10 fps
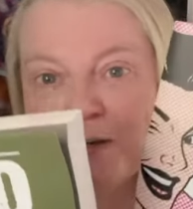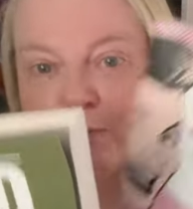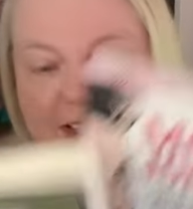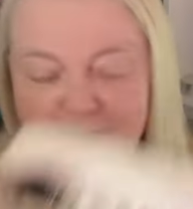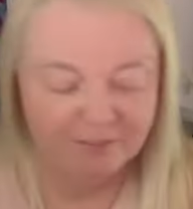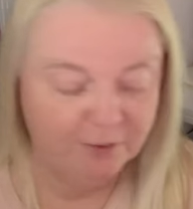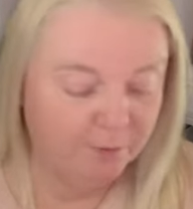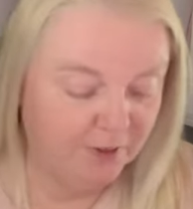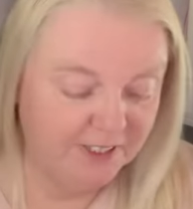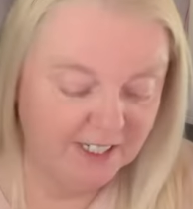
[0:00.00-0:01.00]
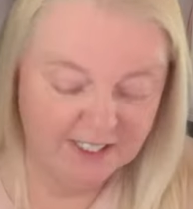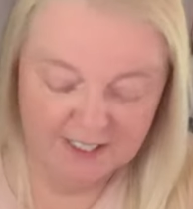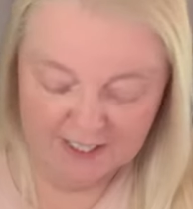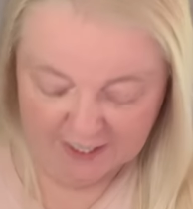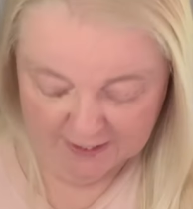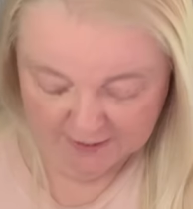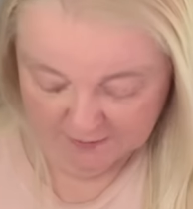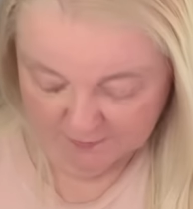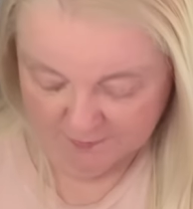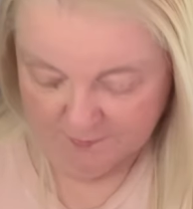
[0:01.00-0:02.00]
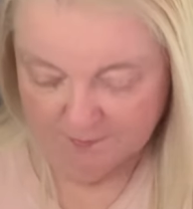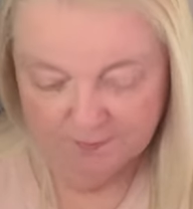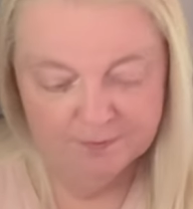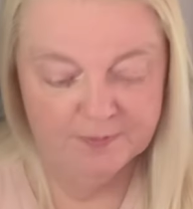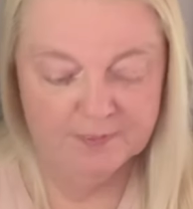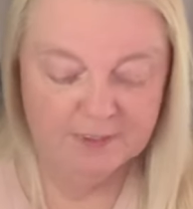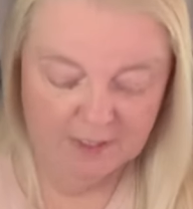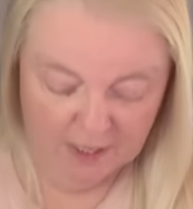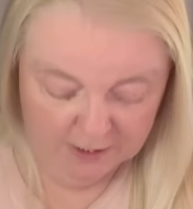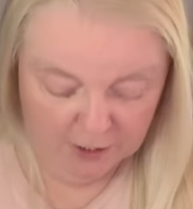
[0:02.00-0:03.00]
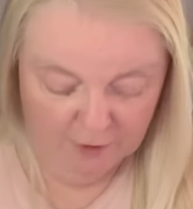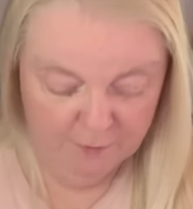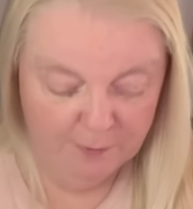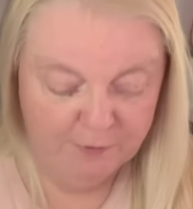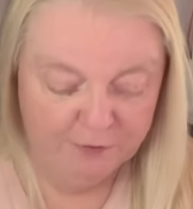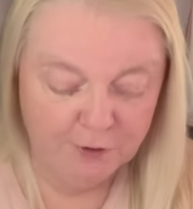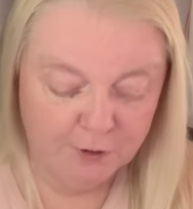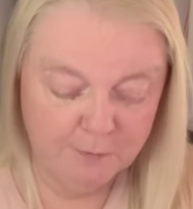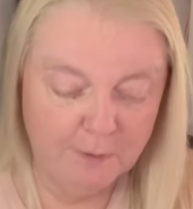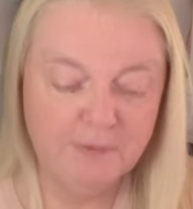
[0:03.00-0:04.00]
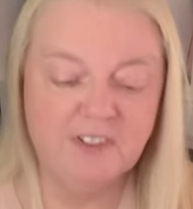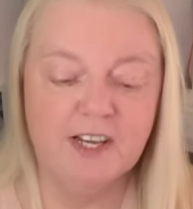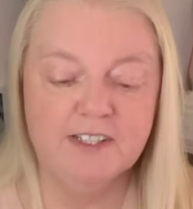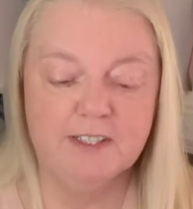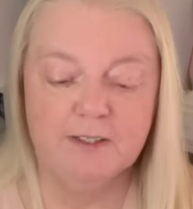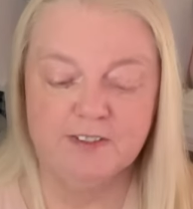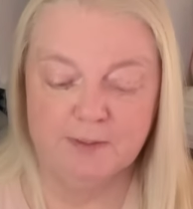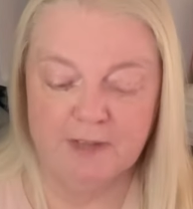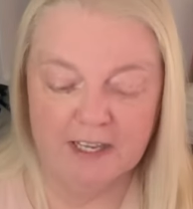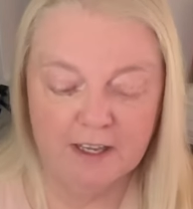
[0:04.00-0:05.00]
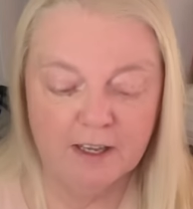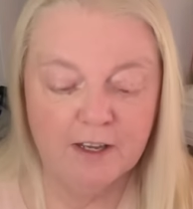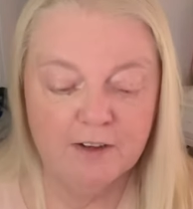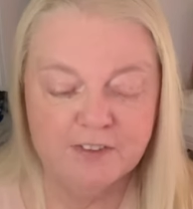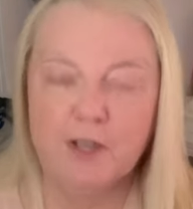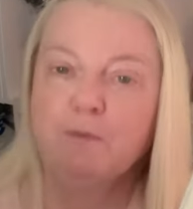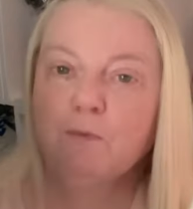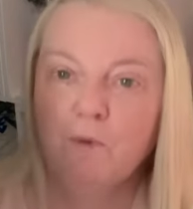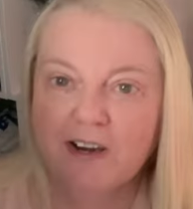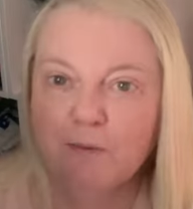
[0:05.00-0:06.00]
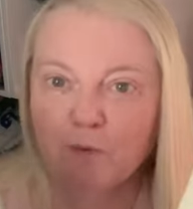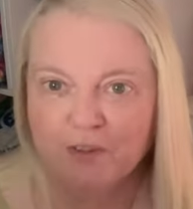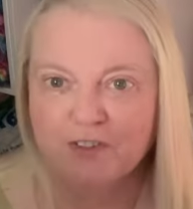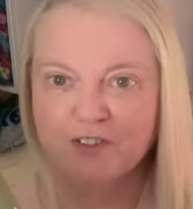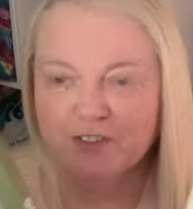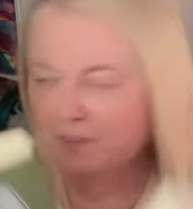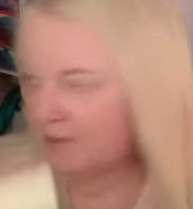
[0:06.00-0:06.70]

waiting for what, nearly a year. I can't remember. If you can remember sending these to me, tell me when it was.